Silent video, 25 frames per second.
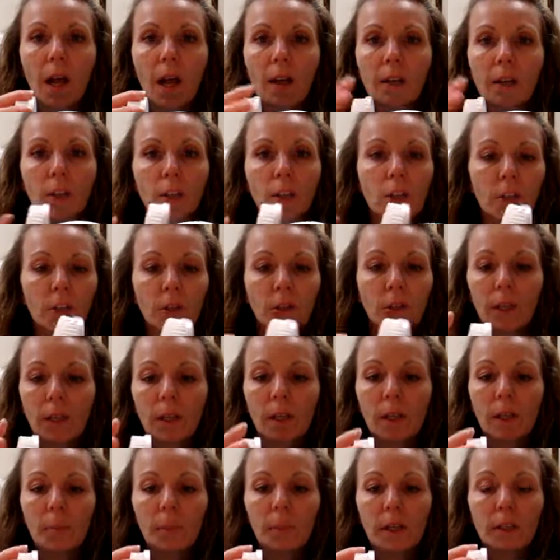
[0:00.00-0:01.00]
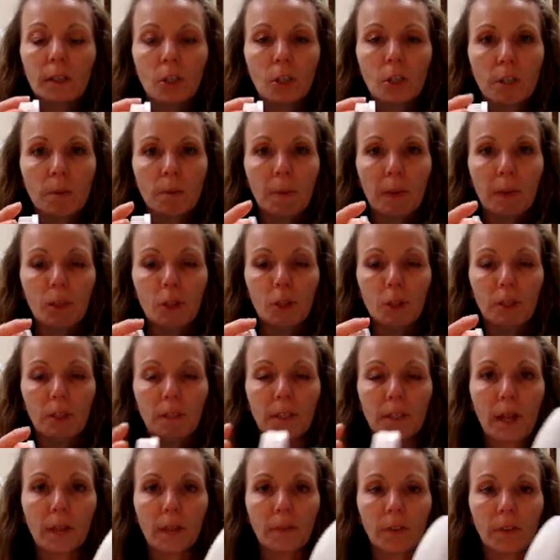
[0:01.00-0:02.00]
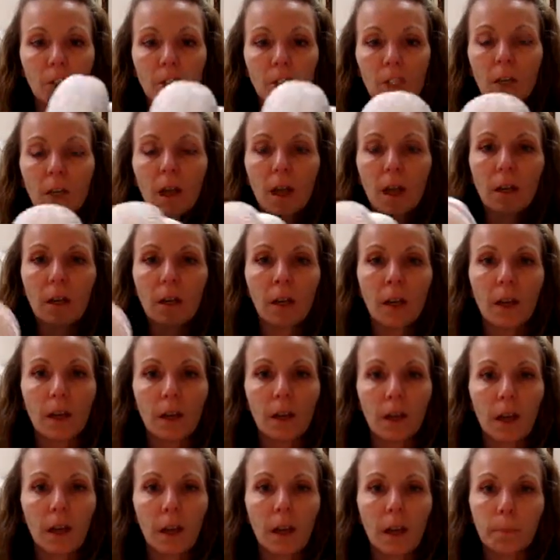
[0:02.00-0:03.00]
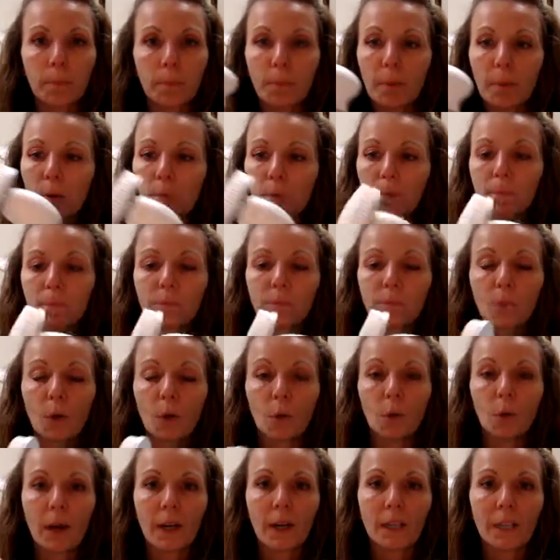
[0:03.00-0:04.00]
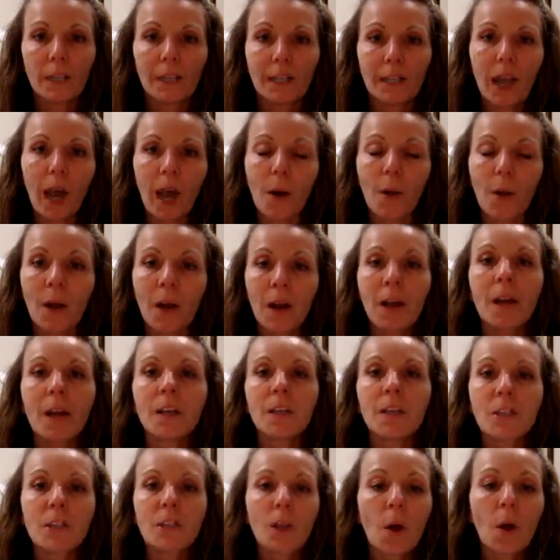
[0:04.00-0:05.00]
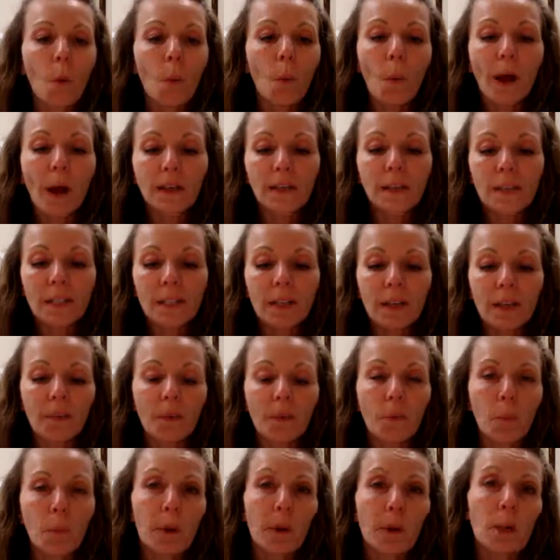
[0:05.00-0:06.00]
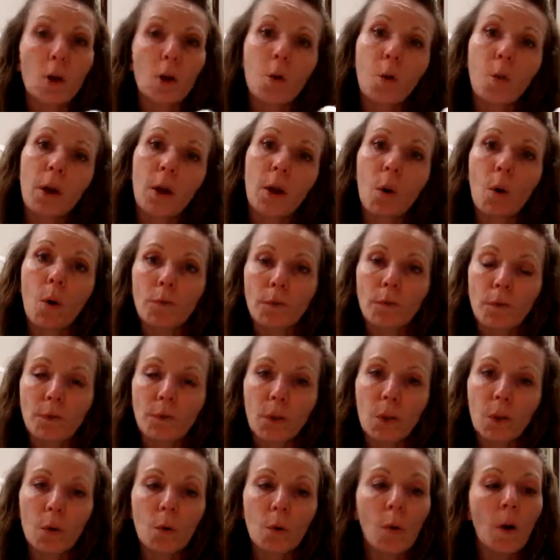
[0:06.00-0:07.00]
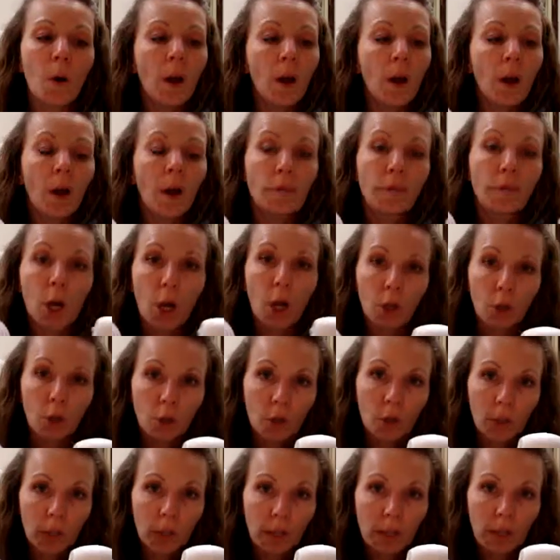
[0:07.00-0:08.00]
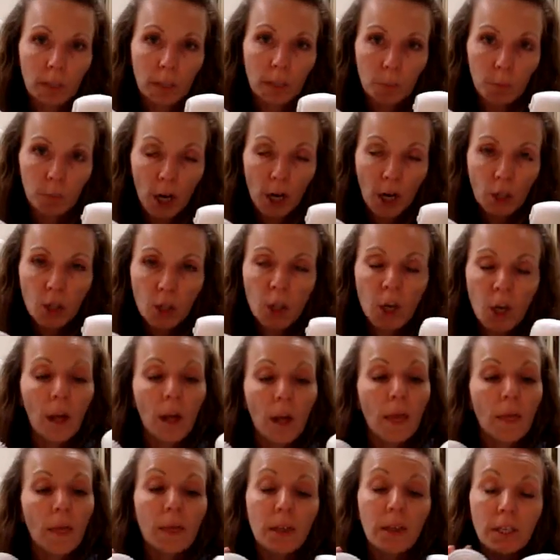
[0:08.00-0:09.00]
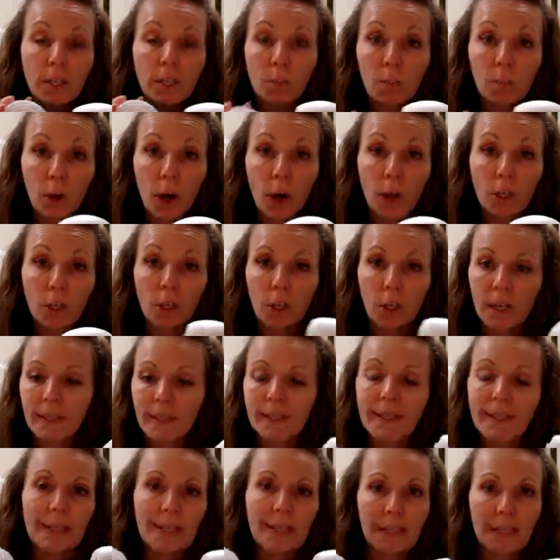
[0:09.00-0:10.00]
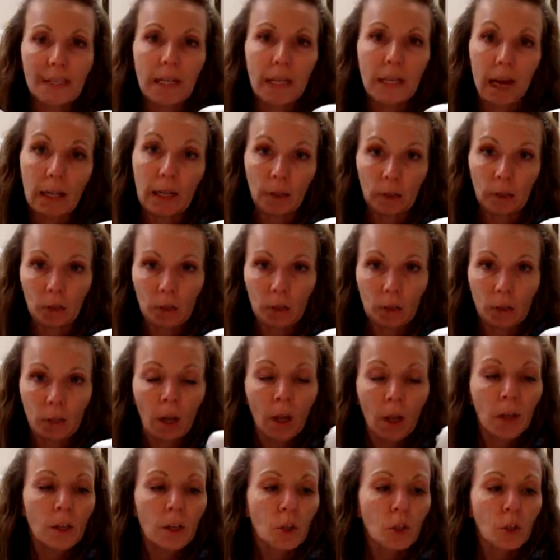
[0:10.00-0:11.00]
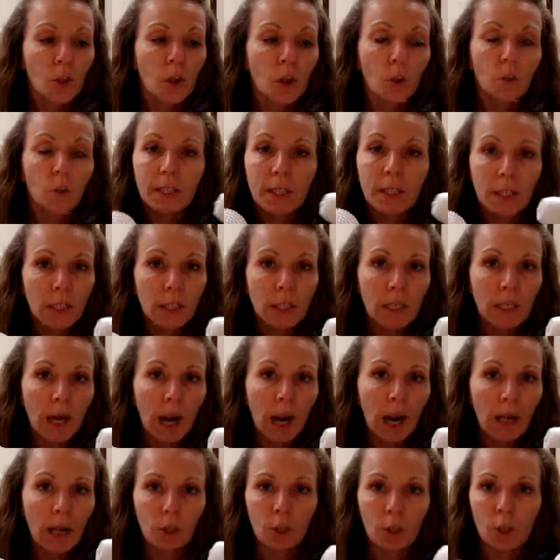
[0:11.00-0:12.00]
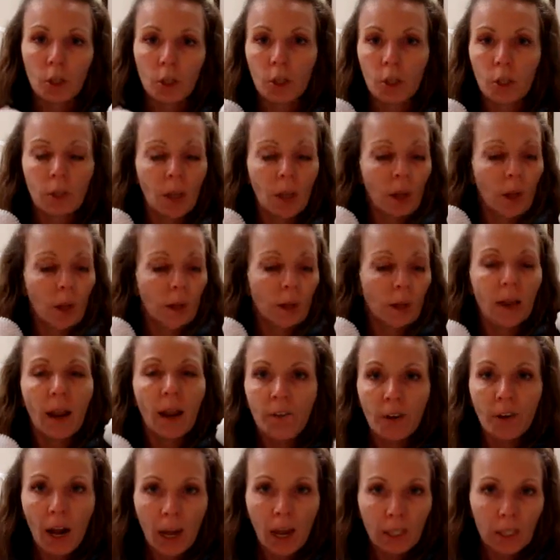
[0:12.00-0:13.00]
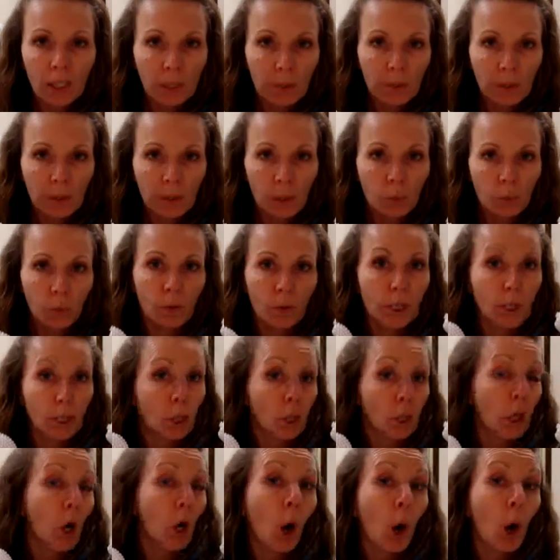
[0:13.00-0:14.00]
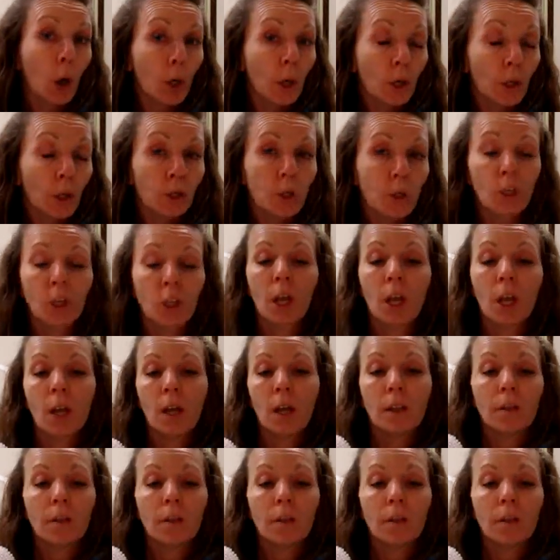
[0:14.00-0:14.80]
on and turn it a little bit just to make sure it's on there snug, and boom, ready to go. So I wanted to give everybody a quick overview of the UltraCleanse brush. This brush is $60. So $60, never has to be recharged.